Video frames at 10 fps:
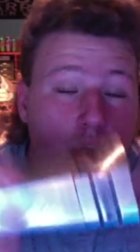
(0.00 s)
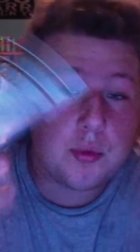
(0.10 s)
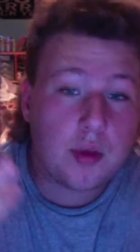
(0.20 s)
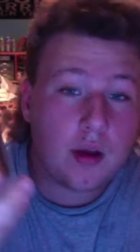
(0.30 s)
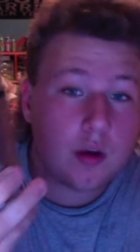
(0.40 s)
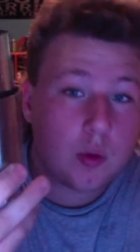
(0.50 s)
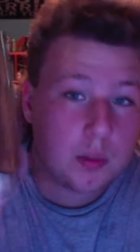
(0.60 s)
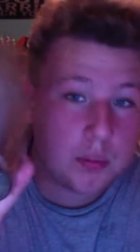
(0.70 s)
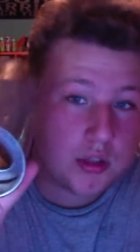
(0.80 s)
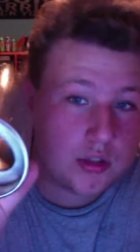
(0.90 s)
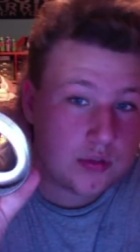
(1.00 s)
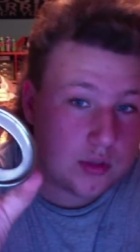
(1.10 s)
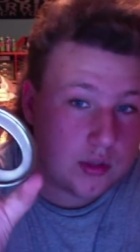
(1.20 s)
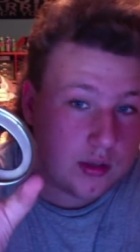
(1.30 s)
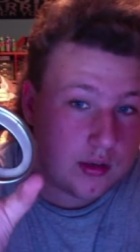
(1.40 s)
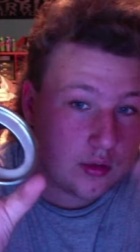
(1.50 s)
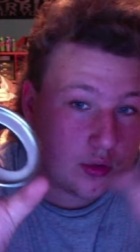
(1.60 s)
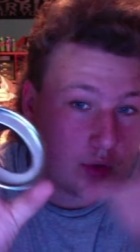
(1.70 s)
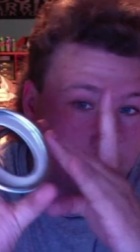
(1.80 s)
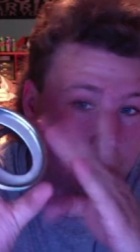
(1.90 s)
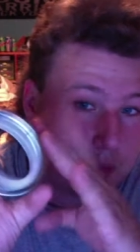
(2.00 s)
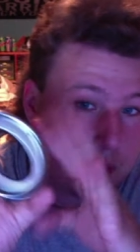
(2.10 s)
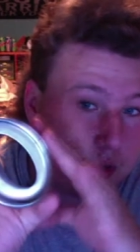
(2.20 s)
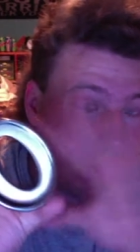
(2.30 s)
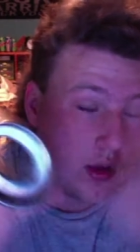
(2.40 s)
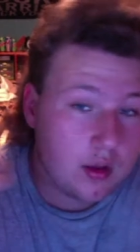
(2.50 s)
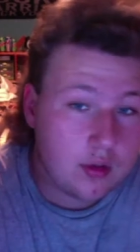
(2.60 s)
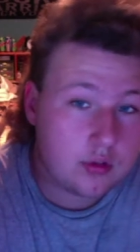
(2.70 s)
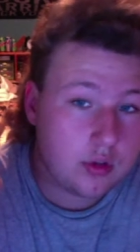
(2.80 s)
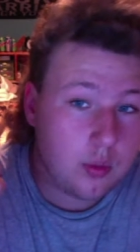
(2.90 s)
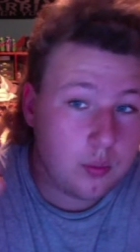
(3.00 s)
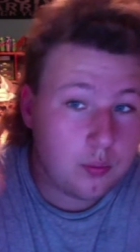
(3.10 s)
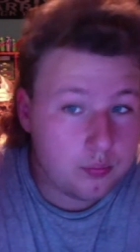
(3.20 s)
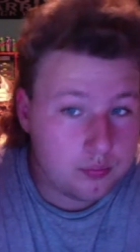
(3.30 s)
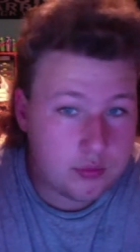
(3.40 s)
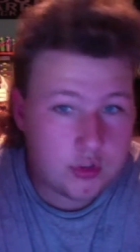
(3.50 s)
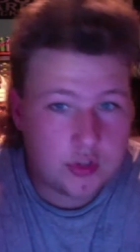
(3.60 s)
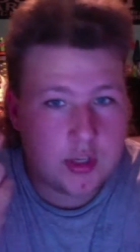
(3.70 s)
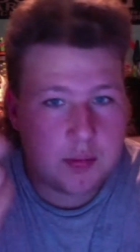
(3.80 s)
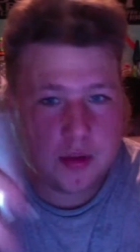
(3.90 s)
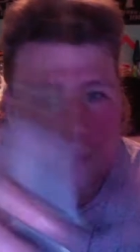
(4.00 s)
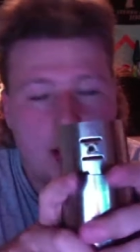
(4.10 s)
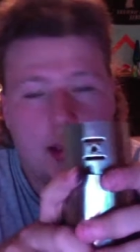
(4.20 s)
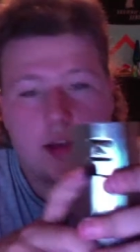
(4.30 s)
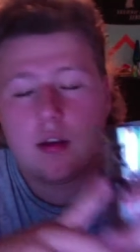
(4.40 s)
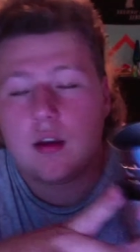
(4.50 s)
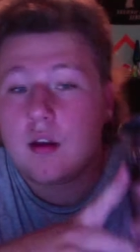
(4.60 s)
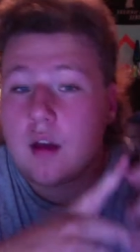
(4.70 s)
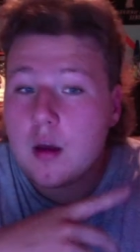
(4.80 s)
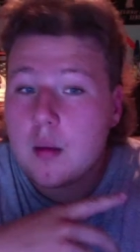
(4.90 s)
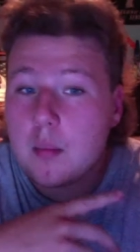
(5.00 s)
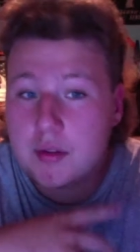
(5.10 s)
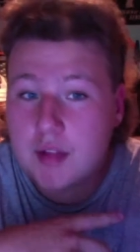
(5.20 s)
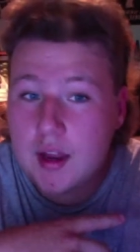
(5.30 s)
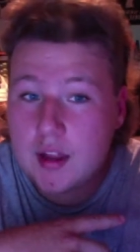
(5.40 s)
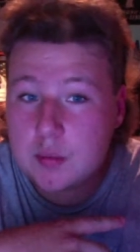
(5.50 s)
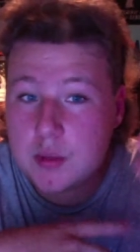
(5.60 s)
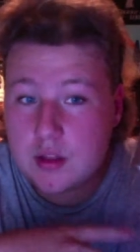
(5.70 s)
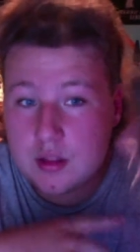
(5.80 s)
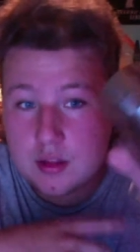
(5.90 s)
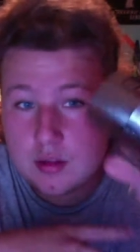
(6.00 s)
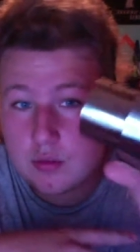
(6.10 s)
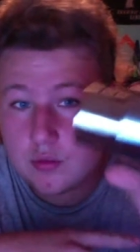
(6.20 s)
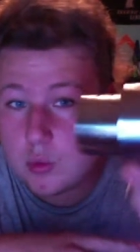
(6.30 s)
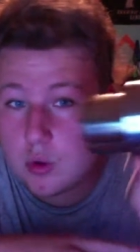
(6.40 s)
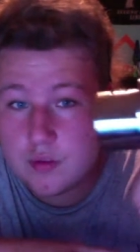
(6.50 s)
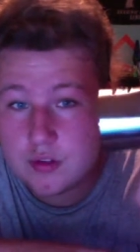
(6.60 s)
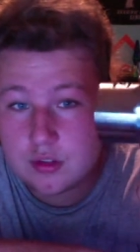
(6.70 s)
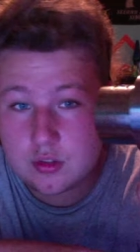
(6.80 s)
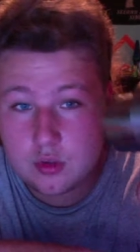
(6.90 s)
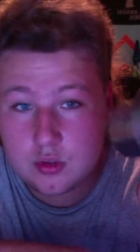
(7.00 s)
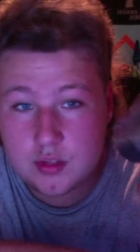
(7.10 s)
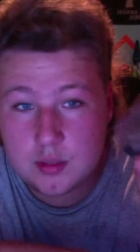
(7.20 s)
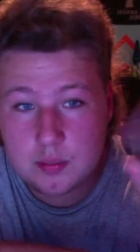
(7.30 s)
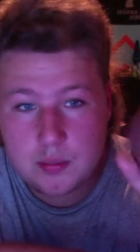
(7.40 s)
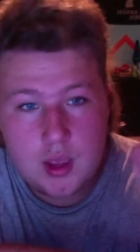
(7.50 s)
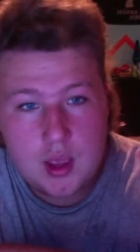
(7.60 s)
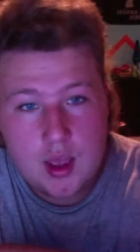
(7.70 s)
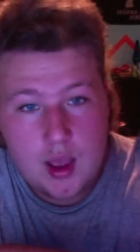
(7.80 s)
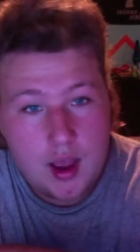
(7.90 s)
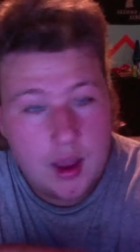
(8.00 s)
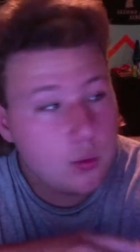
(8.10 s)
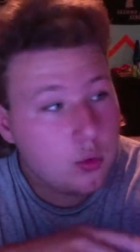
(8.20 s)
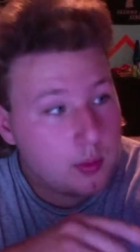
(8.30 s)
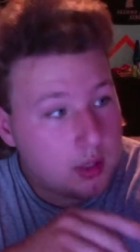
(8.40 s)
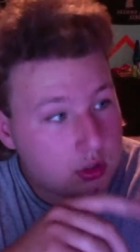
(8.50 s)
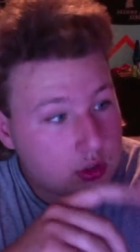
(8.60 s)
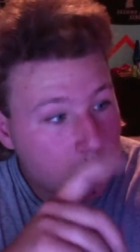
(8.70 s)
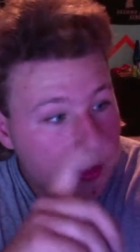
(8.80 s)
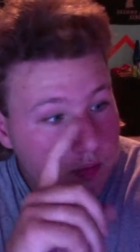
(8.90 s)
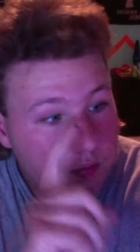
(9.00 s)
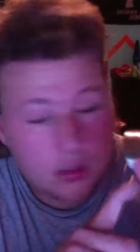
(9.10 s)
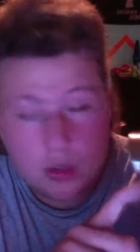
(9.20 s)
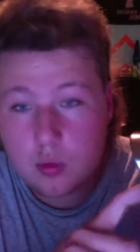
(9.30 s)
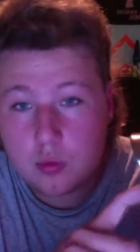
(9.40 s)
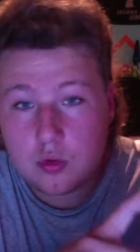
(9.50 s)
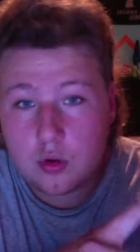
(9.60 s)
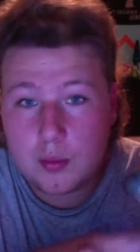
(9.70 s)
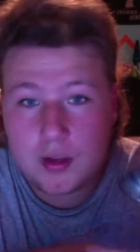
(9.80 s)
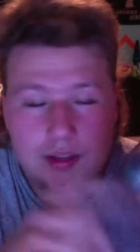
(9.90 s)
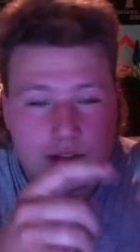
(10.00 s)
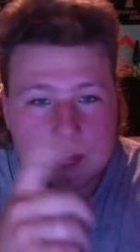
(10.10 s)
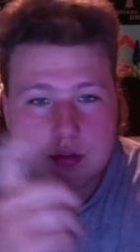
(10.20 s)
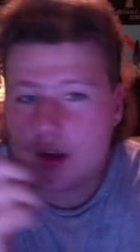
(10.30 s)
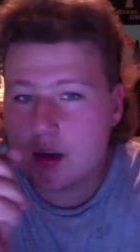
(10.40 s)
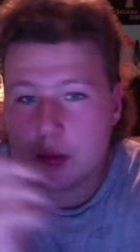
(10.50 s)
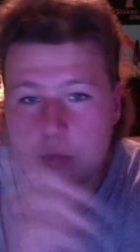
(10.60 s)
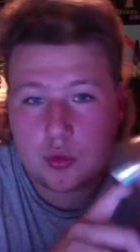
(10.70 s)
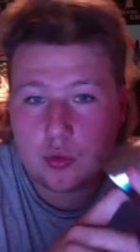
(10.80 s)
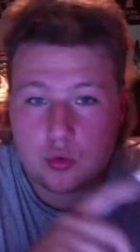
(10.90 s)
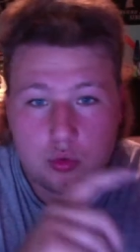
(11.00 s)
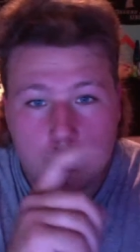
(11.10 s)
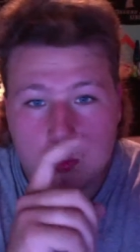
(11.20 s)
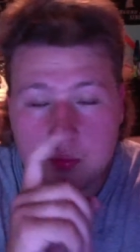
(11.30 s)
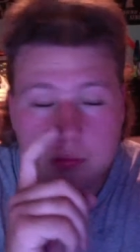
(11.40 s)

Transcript: you out in a quick pinch if you need an exhaust tip. So just keep it in mind. But that has been the review of this exhaust tip. I will be showing videos on my Instagram or YouTube,